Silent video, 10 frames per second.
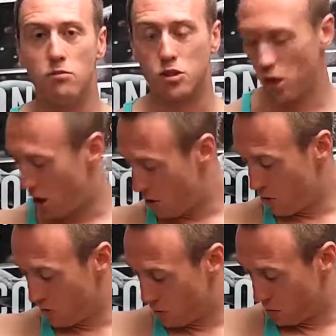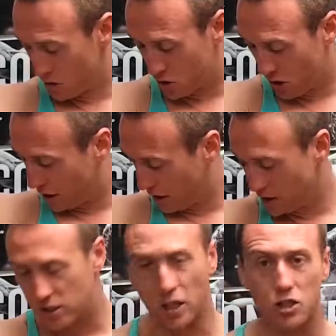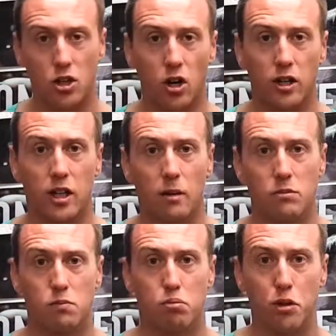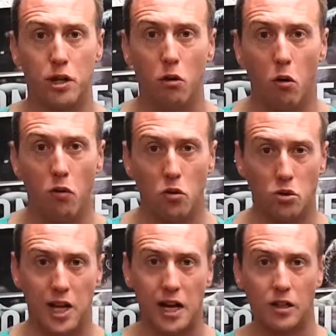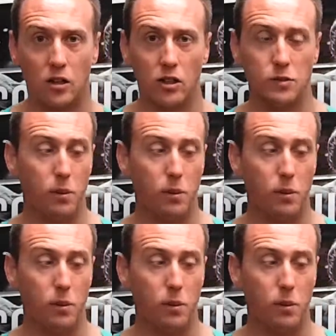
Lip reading: So with cycling in the sunshine comes pretty awful tan lines.